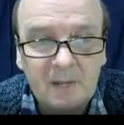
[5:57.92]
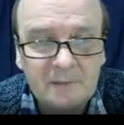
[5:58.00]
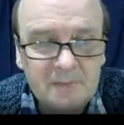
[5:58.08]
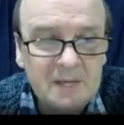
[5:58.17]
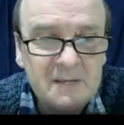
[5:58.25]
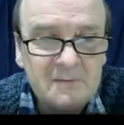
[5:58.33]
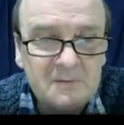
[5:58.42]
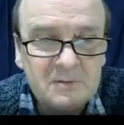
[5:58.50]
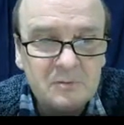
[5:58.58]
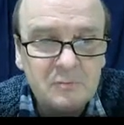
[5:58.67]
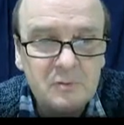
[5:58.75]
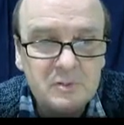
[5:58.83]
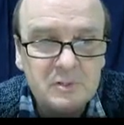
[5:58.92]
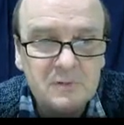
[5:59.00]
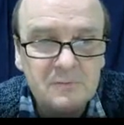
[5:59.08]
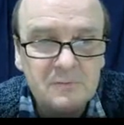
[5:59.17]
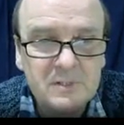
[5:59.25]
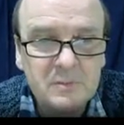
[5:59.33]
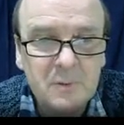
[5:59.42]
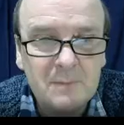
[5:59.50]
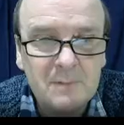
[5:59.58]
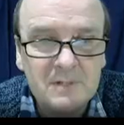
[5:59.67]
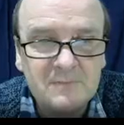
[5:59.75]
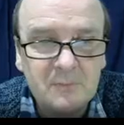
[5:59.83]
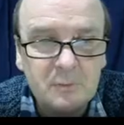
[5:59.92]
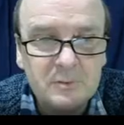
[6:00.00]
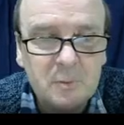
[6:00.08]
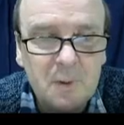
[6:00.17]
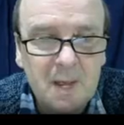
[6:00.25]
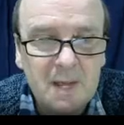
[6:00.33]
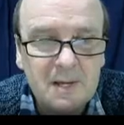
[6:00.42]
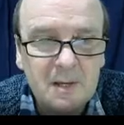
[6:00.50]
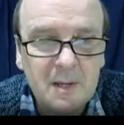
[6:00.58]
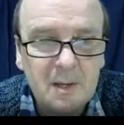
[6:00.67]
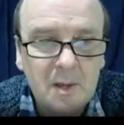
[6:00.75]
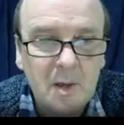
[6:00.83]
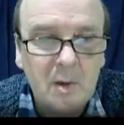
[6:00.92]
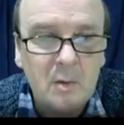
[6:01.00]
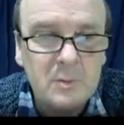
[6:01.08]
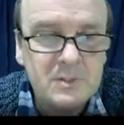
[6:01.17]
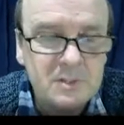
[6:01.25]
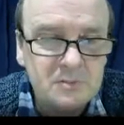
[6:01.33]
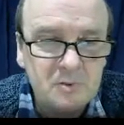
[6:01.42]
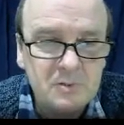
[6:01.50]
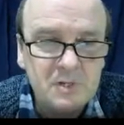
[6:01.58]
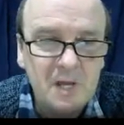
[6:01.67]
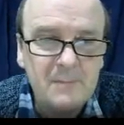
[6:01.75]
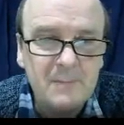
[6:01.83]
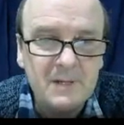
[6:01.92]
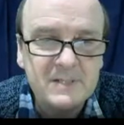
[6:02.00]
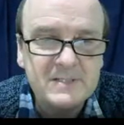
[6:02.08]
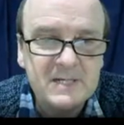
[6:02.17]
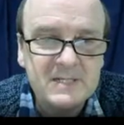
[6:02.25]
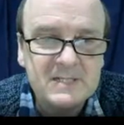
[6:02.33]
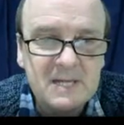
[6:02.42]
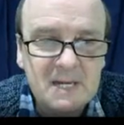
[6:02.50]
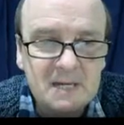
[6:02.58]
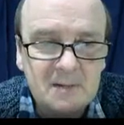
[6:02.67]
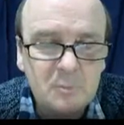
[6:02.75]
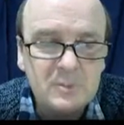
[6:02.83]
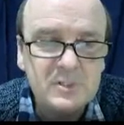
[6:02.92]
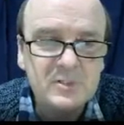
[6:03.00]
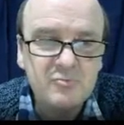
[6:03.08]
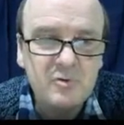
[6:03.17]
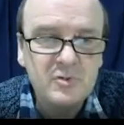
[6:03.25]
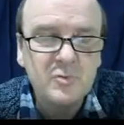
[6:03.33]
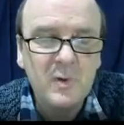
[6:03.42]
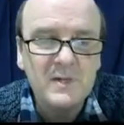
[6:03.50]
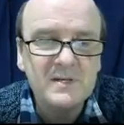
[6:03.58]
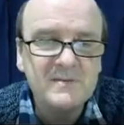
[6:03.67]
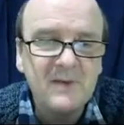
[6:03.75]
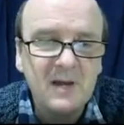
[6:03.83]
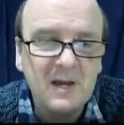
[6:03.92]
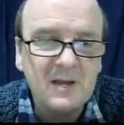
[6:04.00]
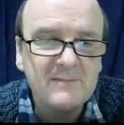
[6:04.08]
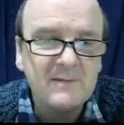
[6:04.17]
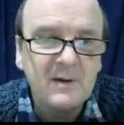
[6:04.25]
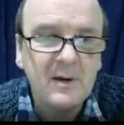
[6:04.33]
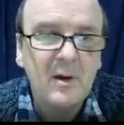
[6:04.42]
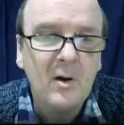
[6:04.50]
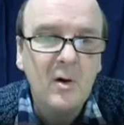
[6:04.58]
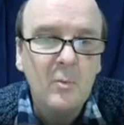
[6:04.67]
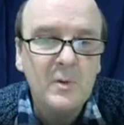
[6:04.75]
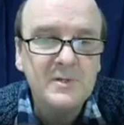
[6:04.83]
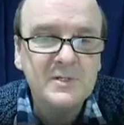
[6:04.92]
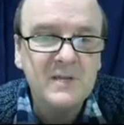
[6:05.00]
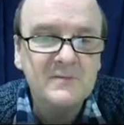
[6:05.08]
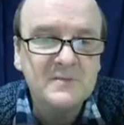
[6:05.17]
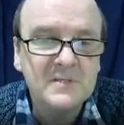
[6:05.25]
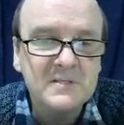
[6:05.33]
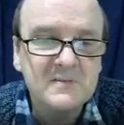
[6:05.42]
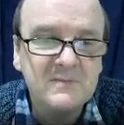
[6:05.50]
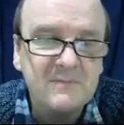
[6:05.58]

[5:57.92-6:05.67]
That gives us the root of 3 squared plus 4 squared, which is root 9 plus 16, which is root 25, which gives us